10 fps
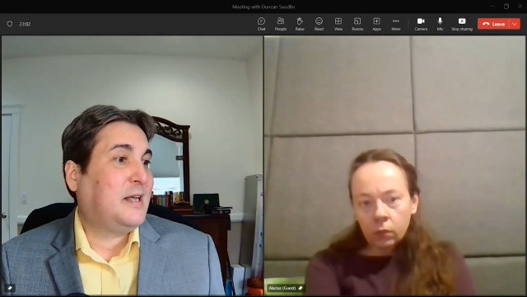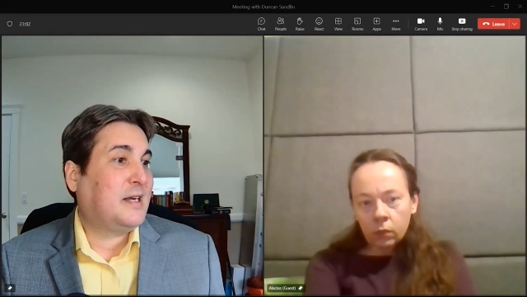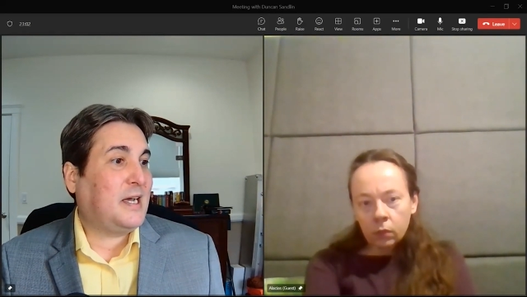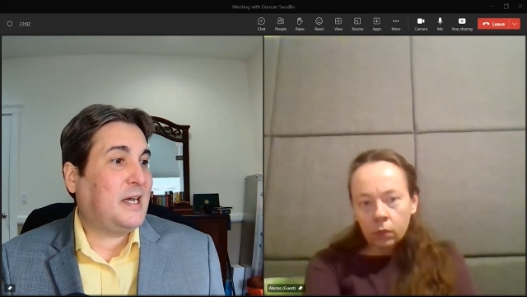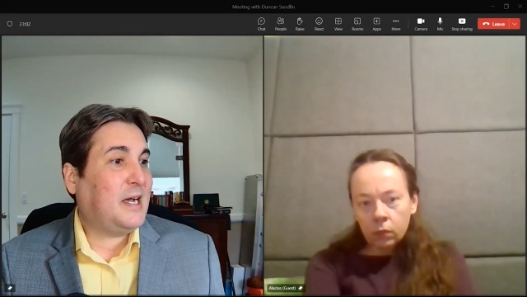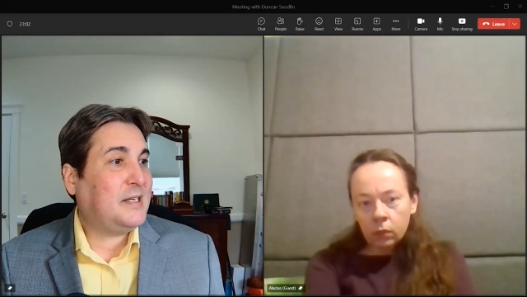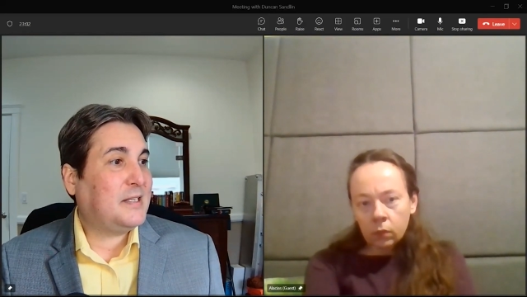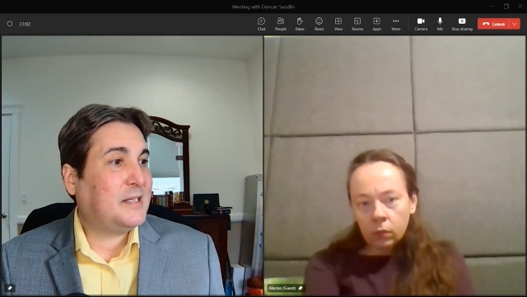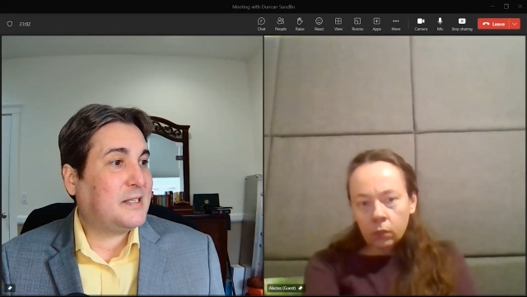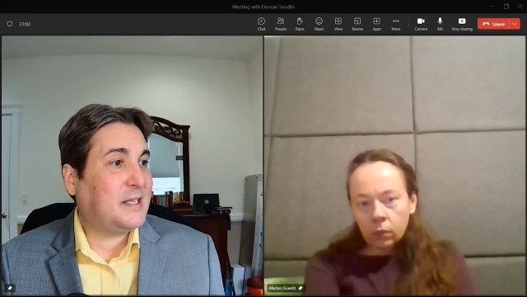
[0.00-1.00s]
Speaker 1: And a guy
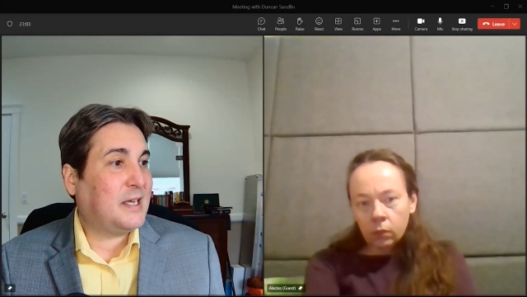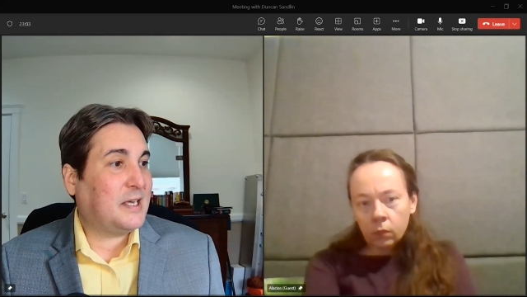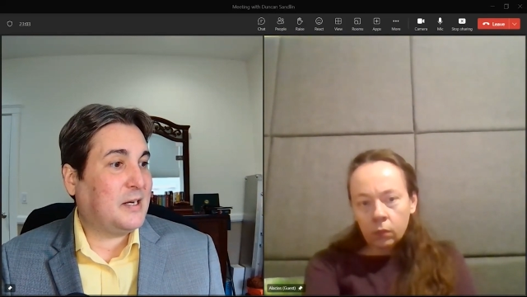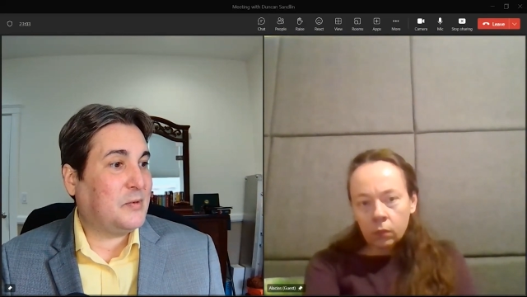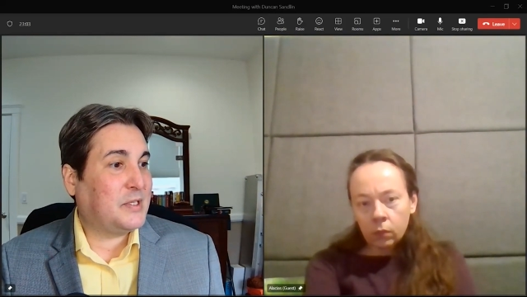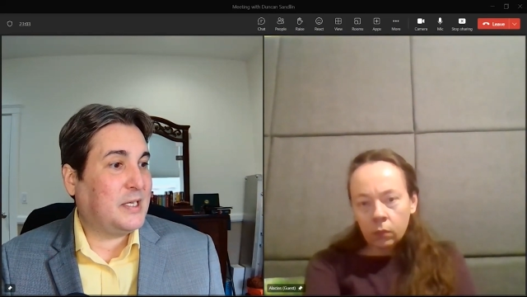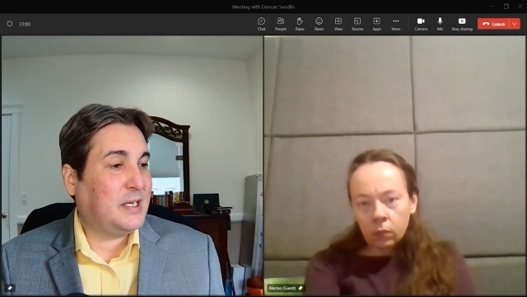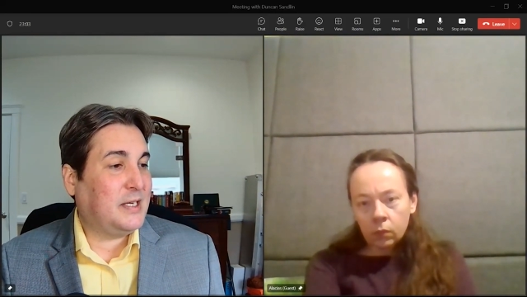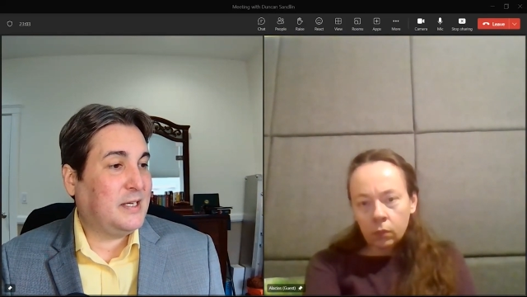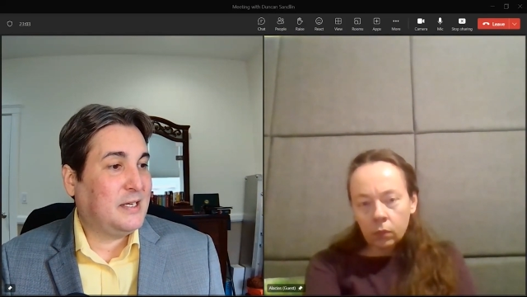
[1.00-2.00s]
did this thing, and it was
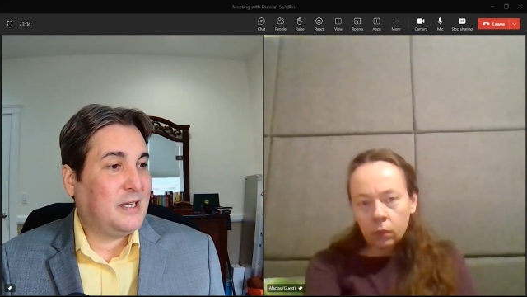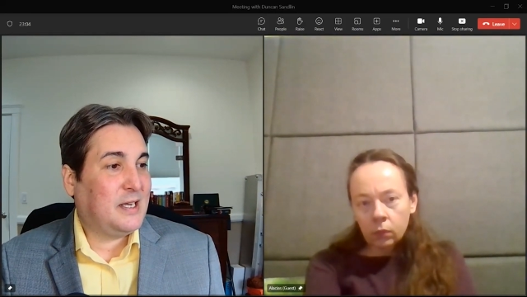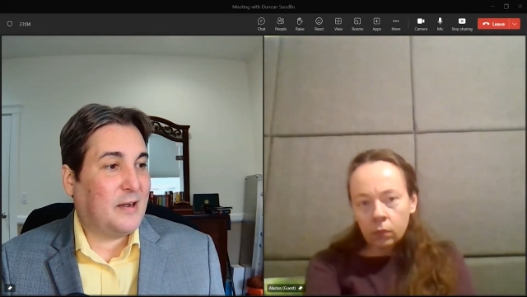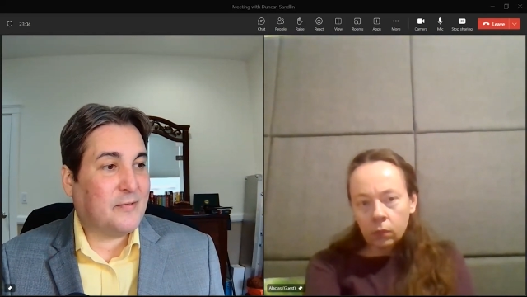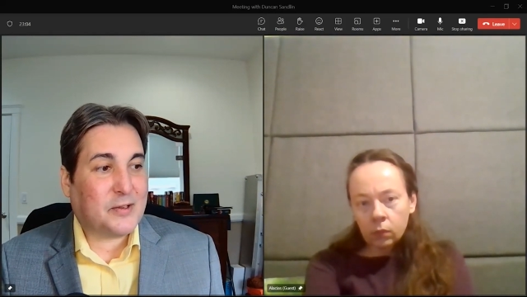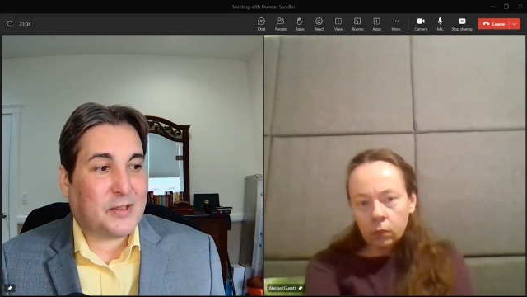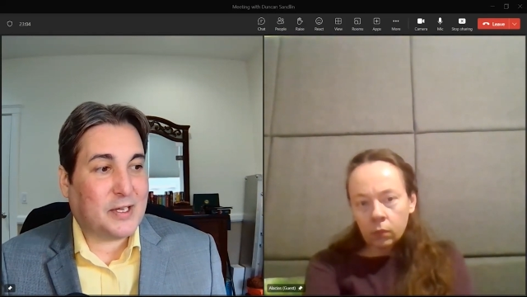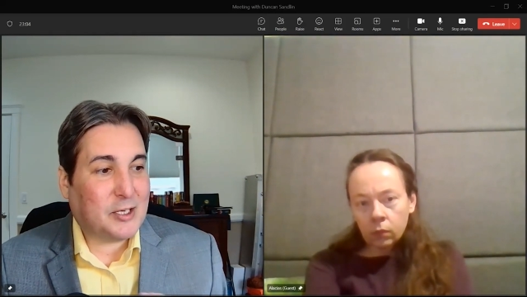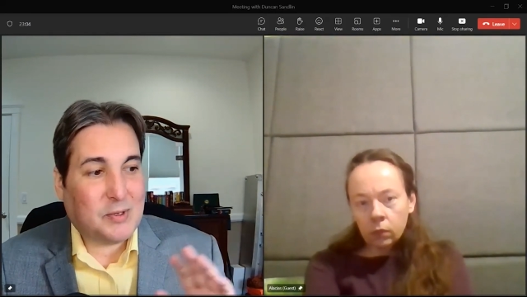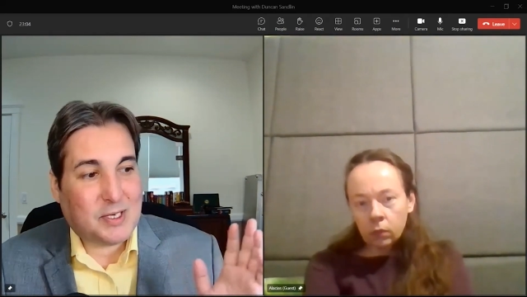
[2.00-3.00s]
the
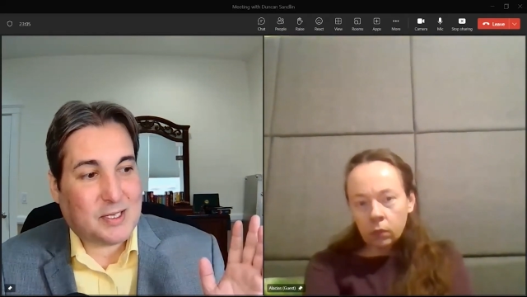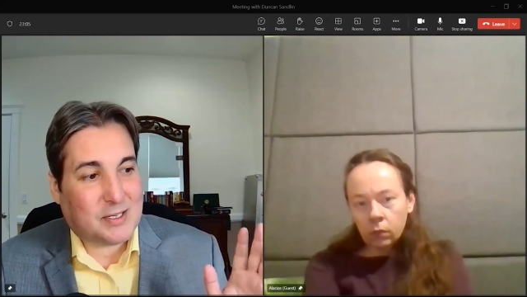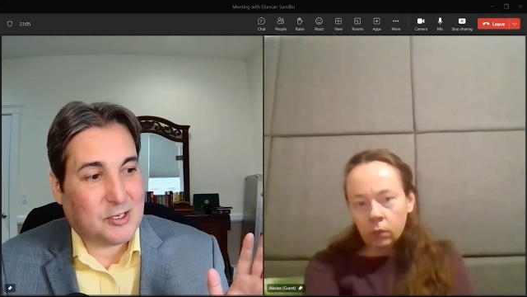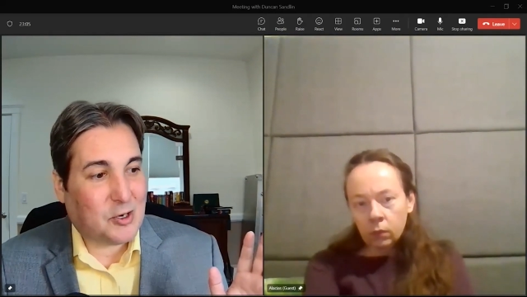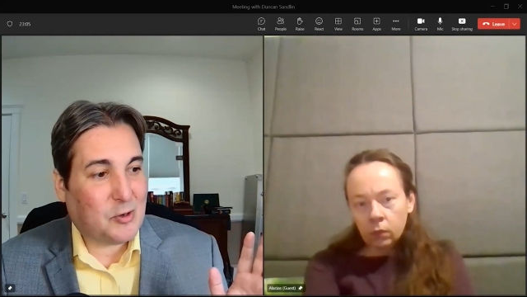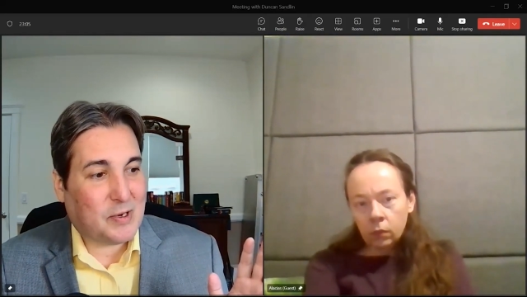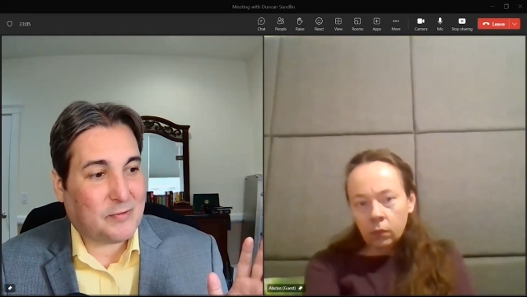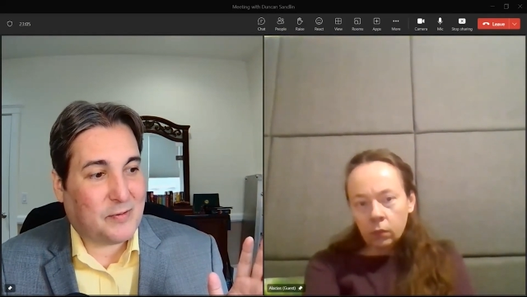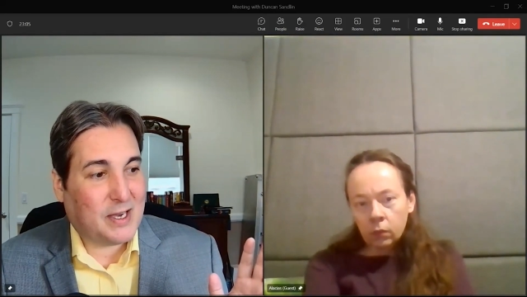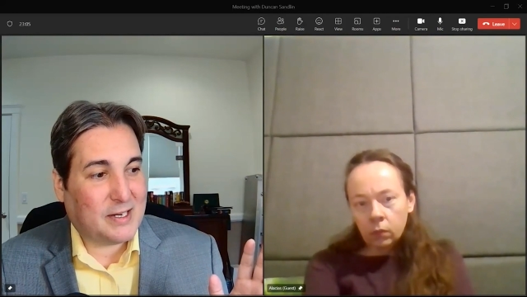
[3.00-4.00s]
everything you need to know
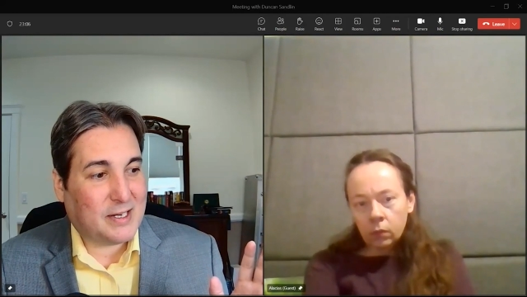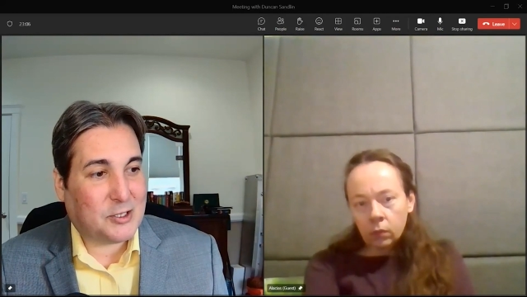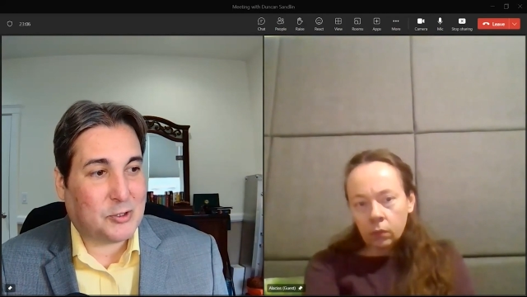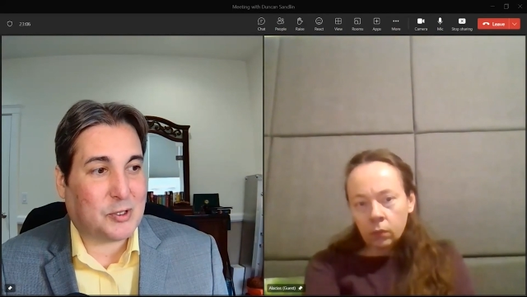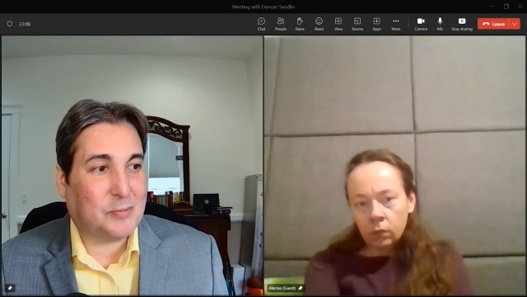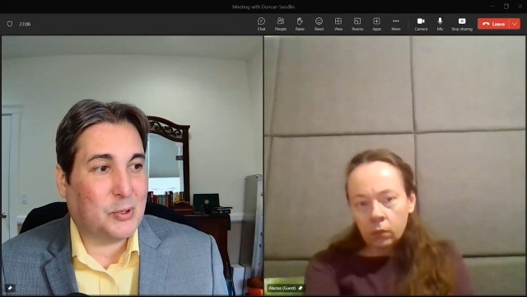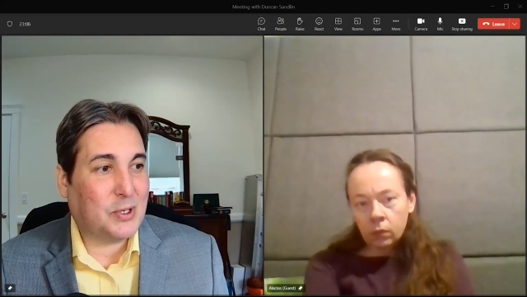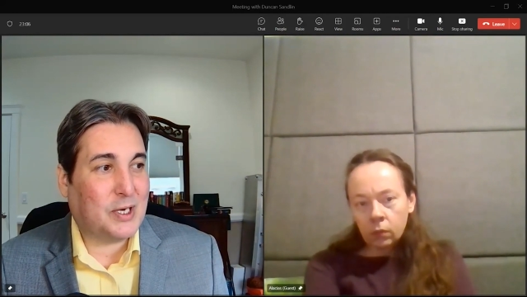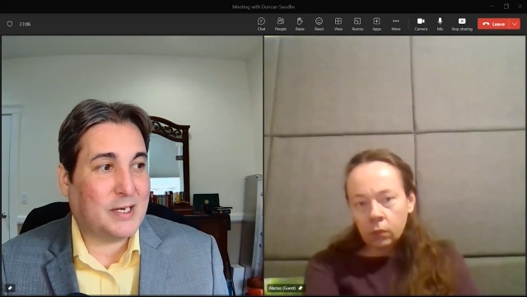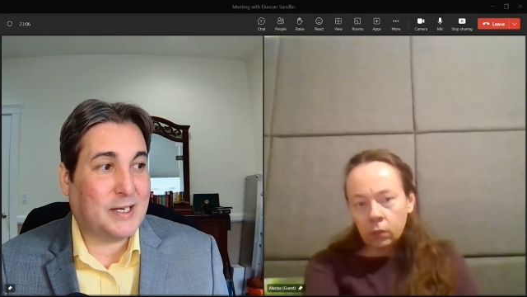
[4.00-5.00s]
about finance you can
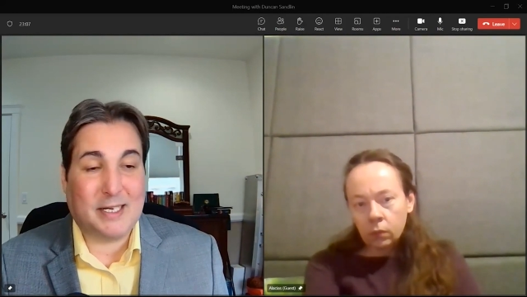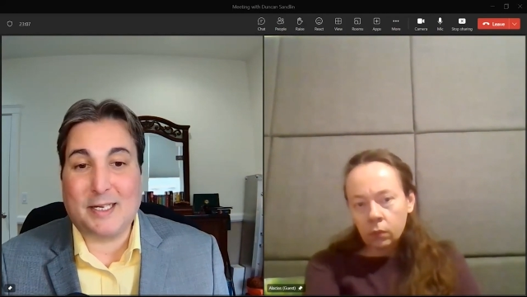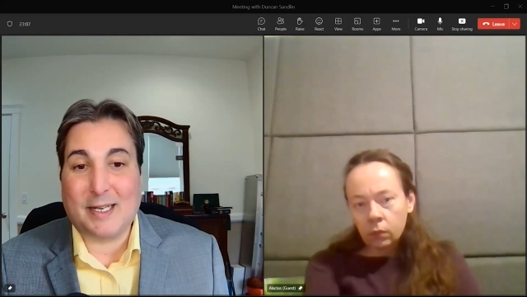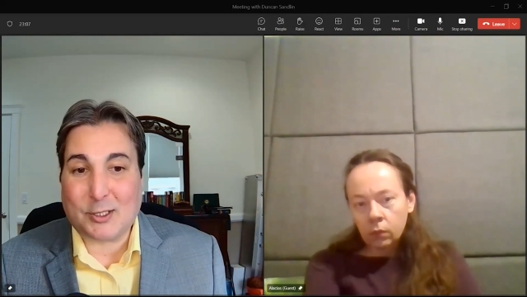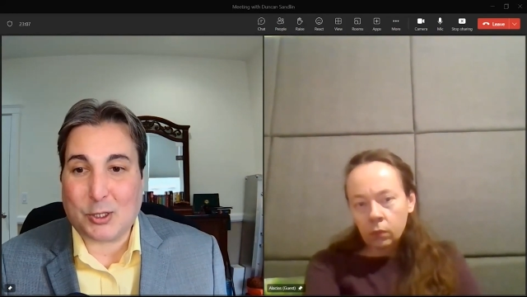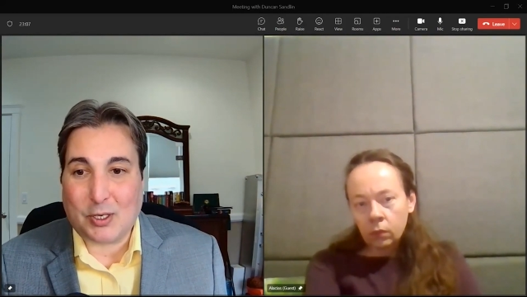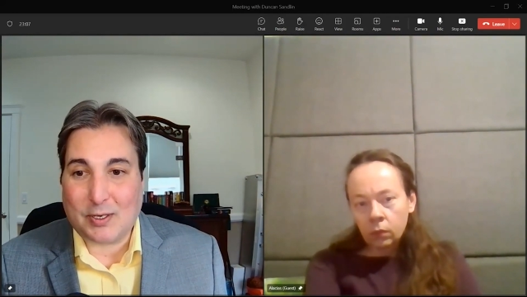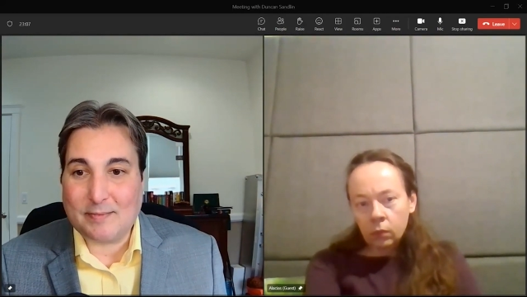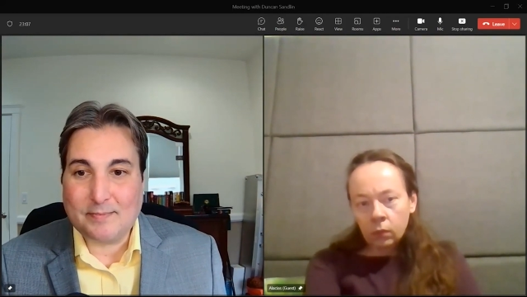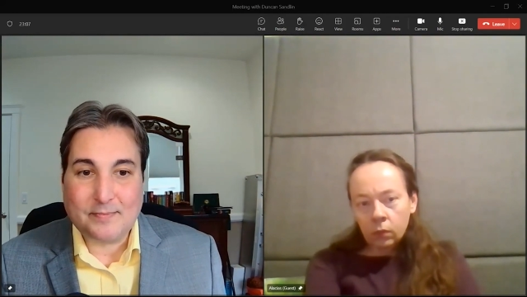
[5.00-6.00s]
put on an index card.